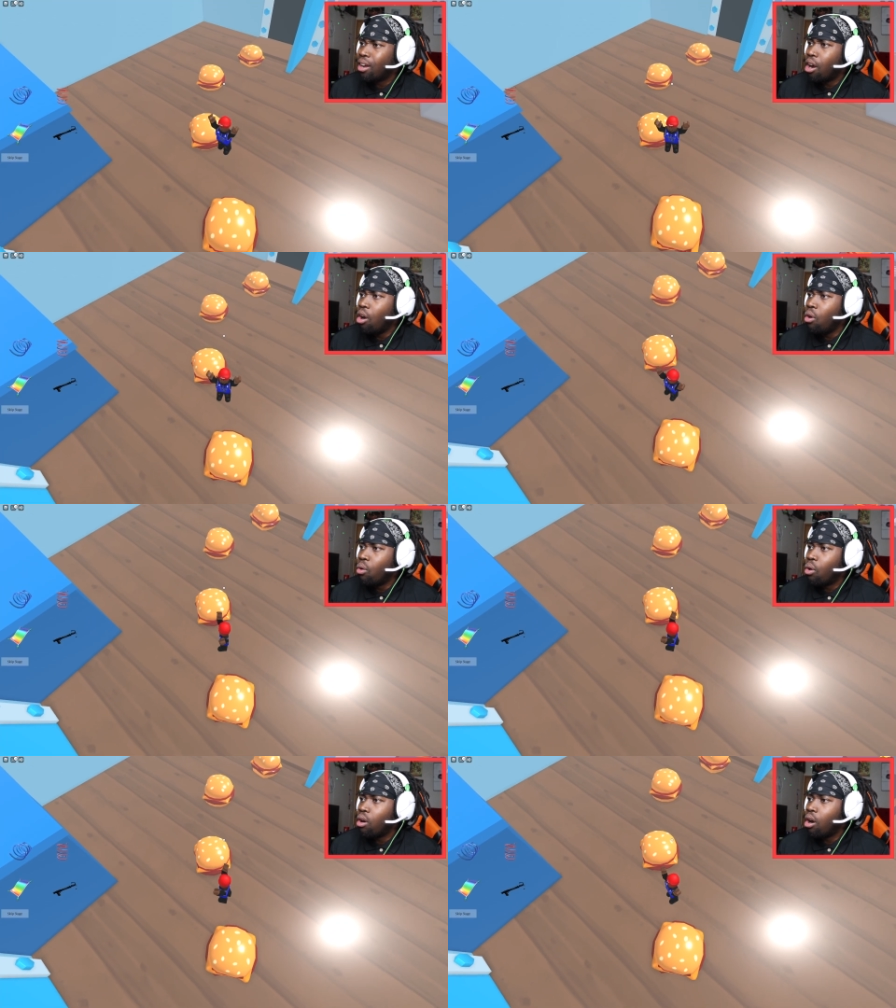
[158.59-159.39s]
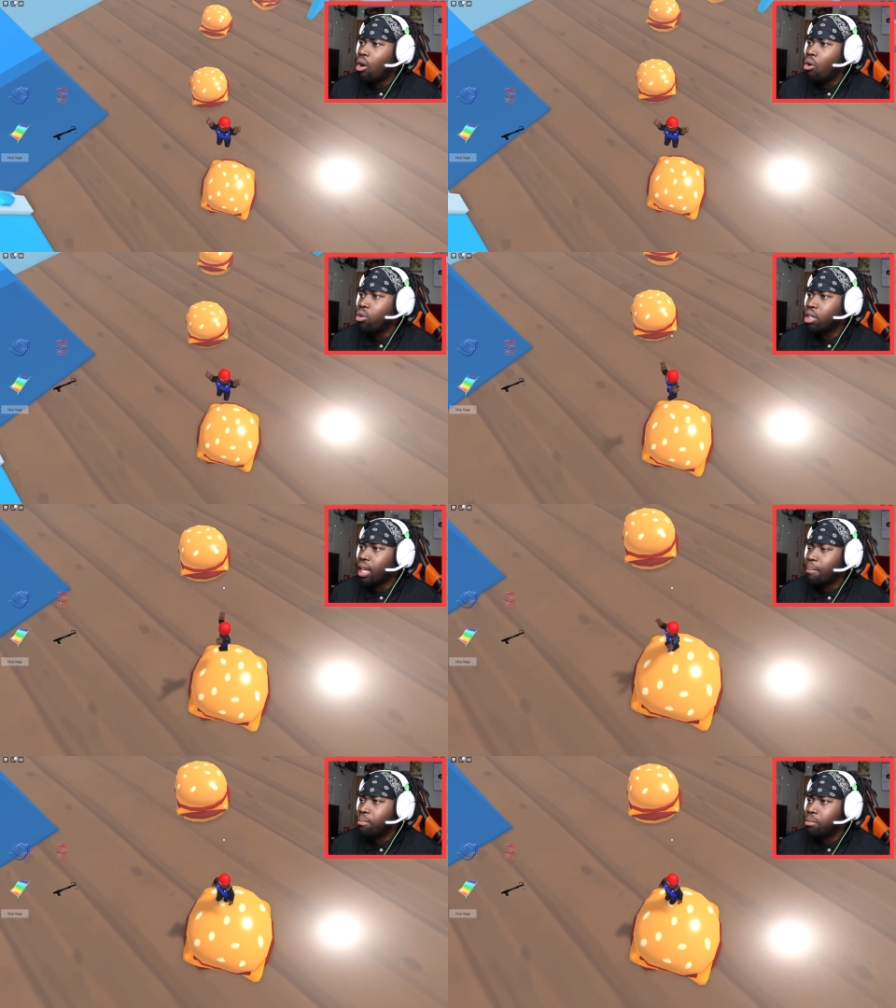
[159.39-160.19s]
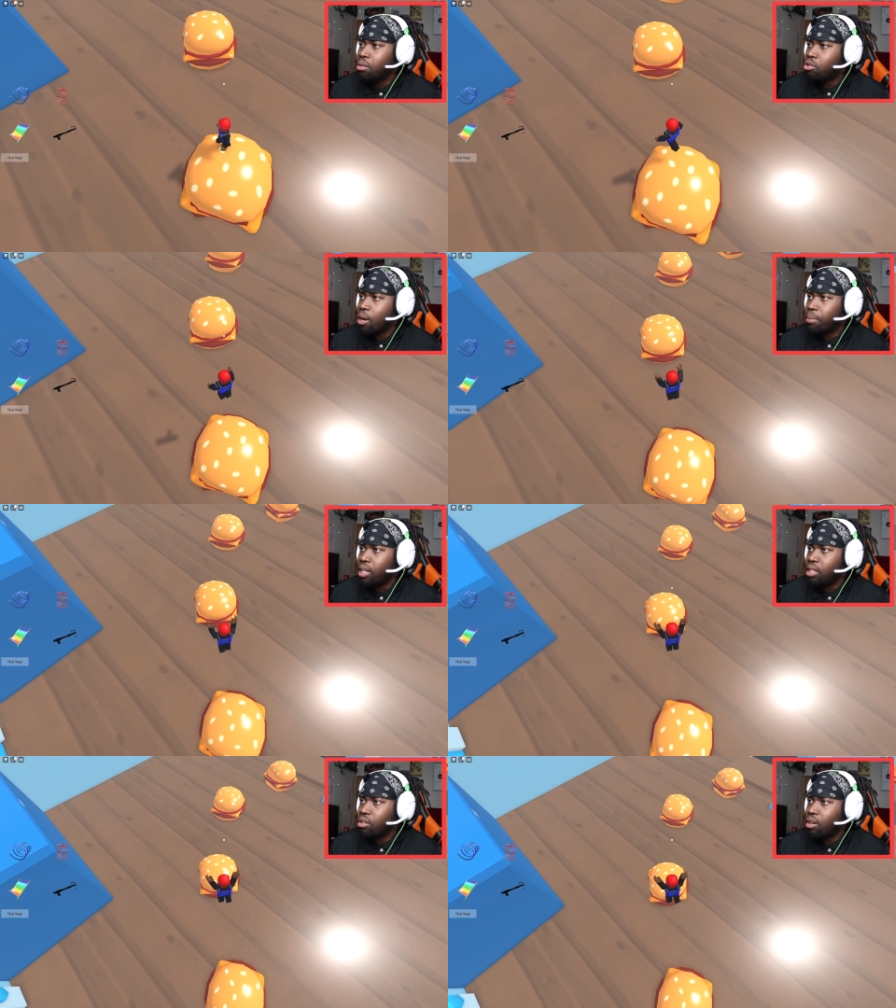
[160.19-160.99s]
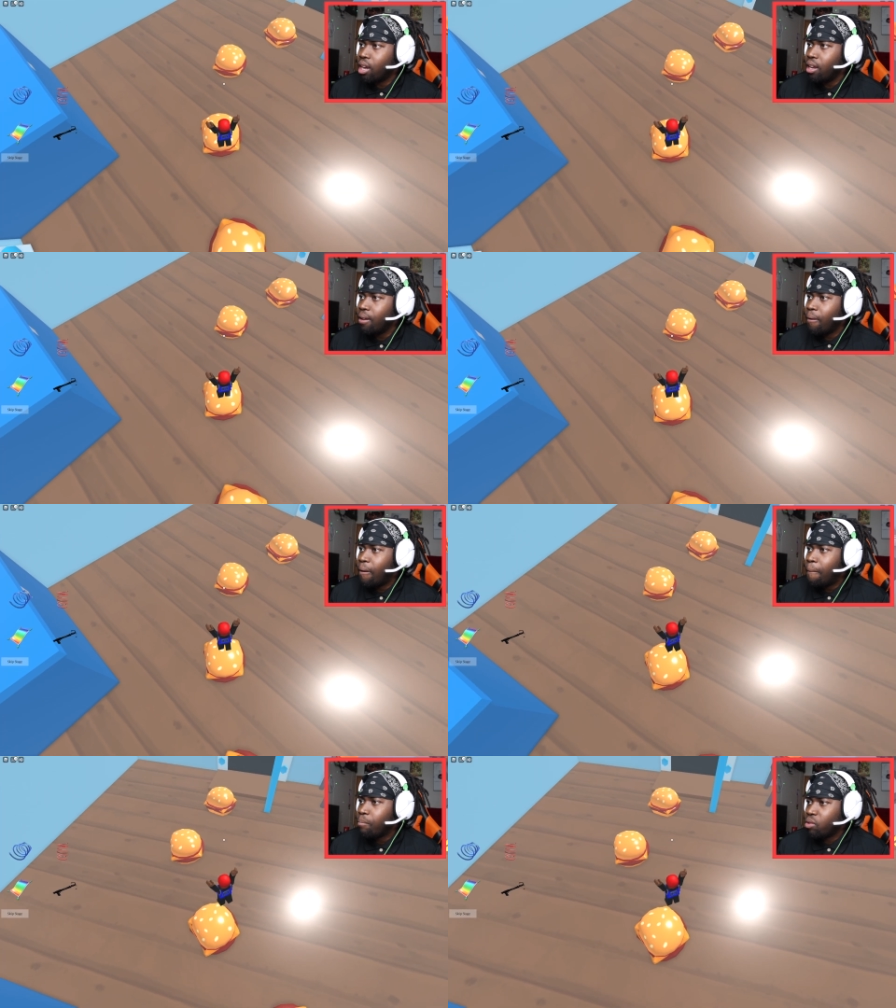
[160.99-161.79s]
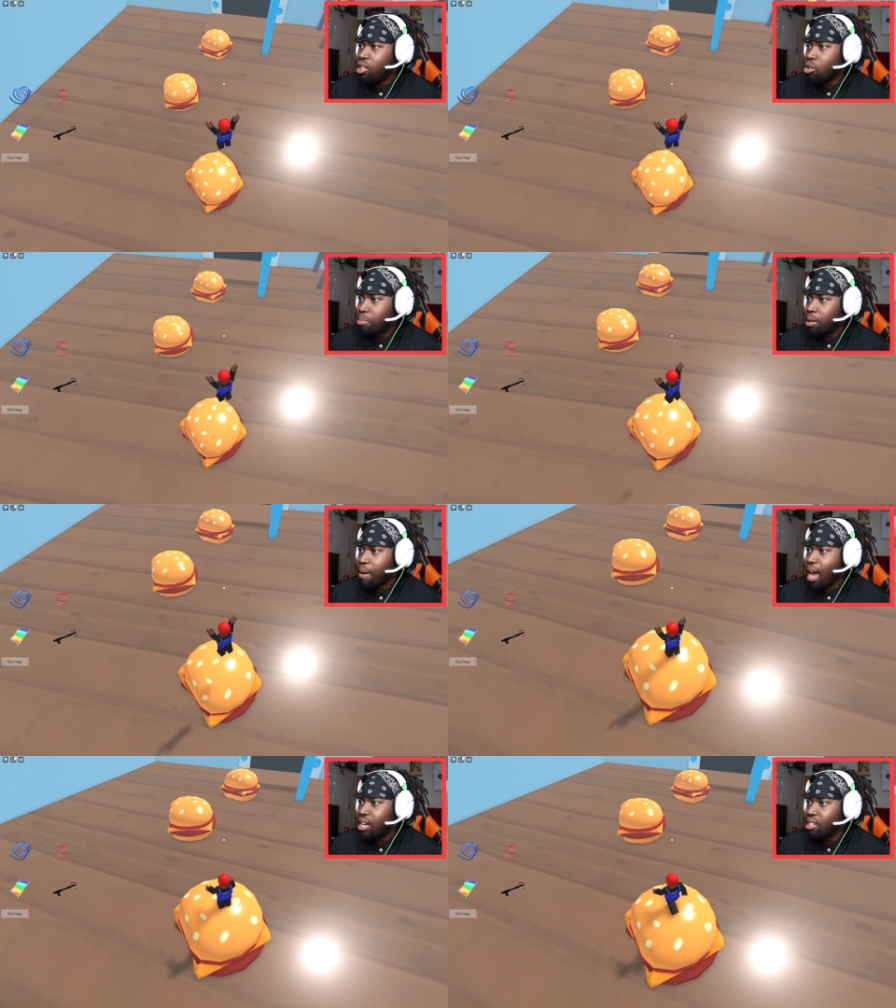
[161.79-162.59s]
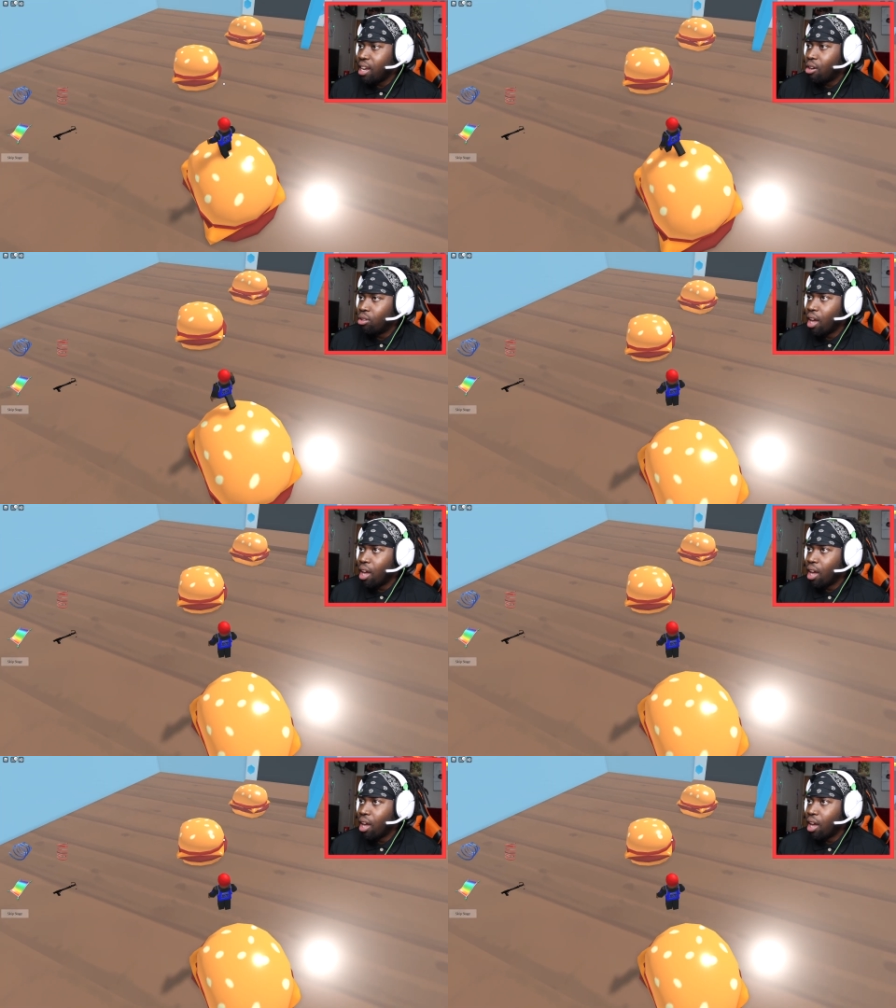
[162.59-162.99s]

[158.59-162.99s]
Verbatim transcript: Oh, oh, they're like trampolines, okay. These are big patties, I ain't gonna